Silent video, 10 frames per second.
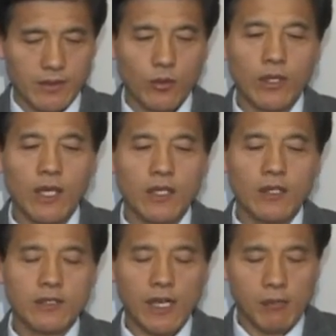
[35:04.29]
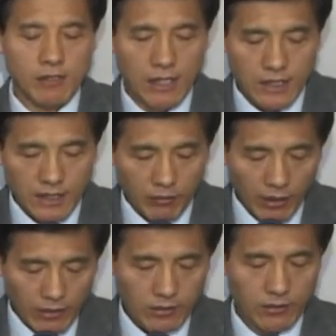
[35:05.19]
The mindset
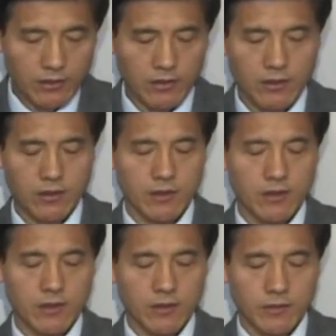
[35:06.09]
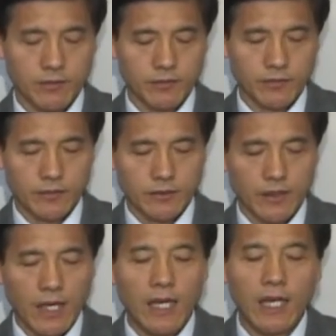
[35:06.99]
of believers when
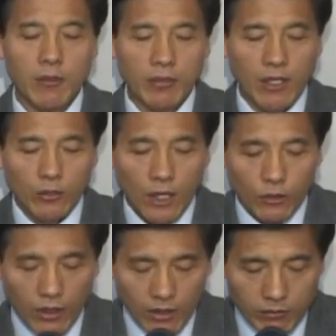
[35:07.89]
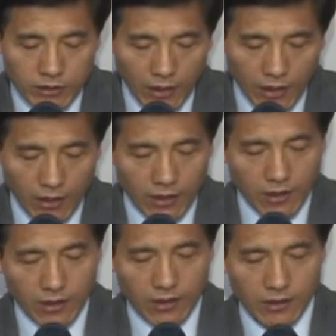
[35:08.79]
they receive
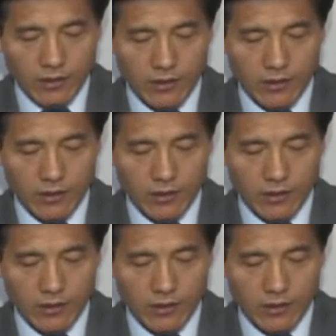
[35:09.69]
sufferings.